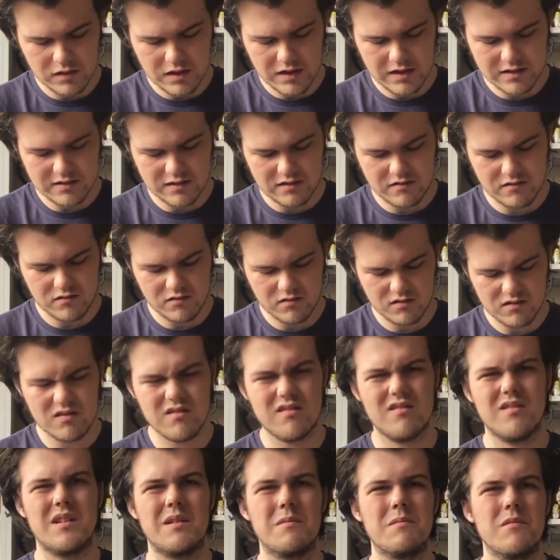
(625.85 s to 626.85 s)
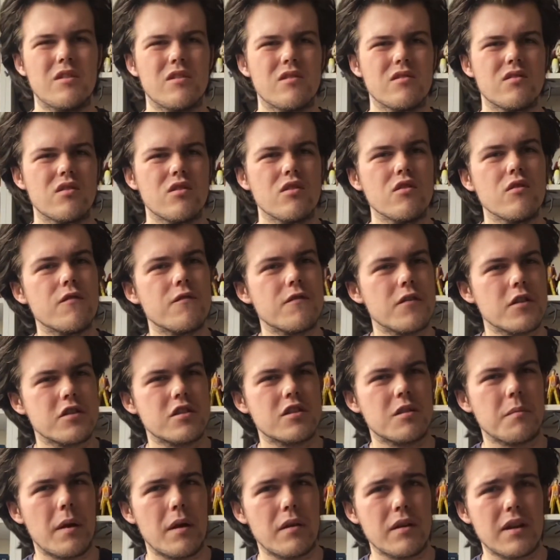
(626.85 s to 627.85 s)
as I thought, oh, I'm not too fussed
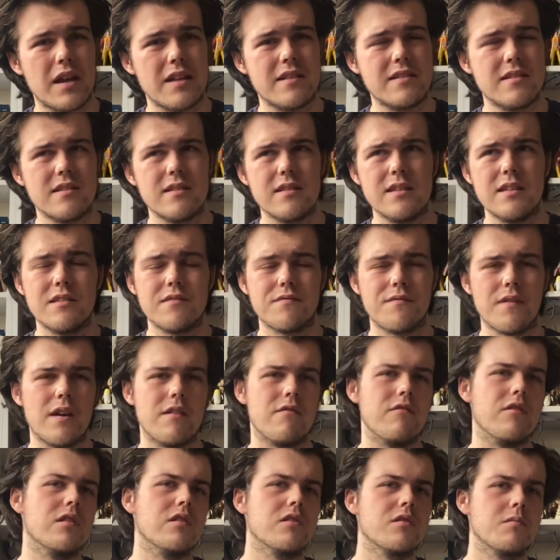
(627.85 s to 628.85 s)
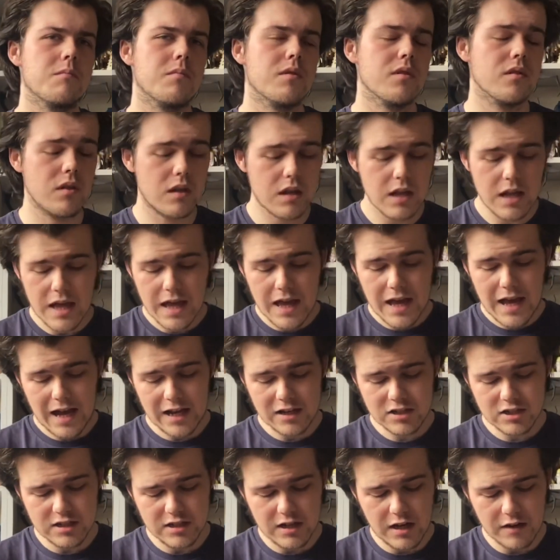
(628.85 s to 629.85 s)
about getting these variants, but
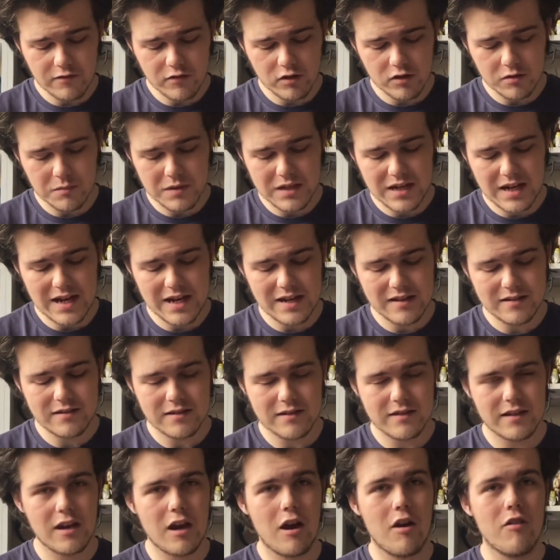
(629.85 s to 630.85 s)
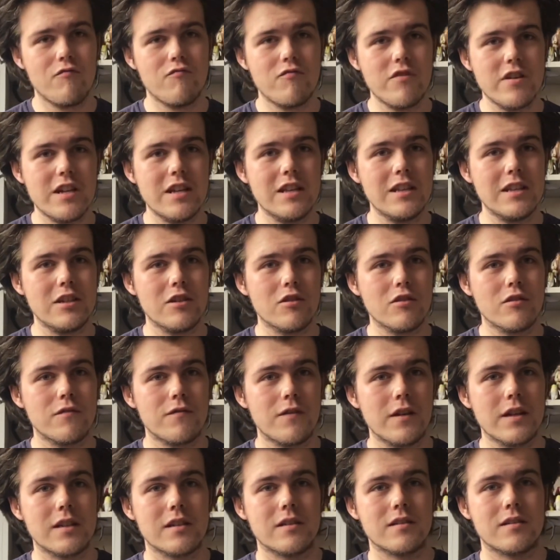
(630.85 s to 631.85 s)
actually now I've got them in hand, they are really good
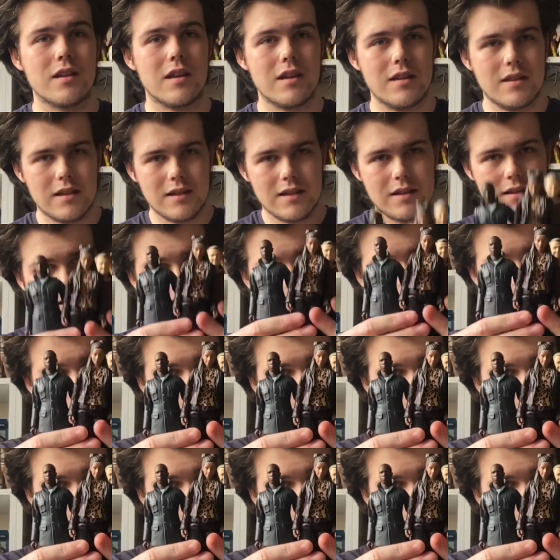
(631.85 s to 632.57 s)
figures, and that is